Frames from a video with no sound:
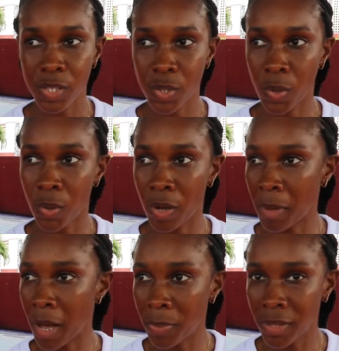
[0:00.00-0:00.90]
So
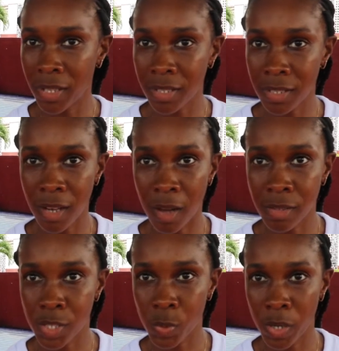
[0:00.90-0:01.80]
I'm happy they turned
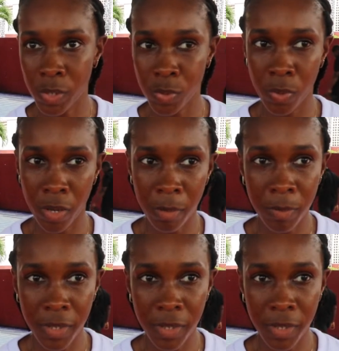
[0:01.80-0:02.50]
out as well to help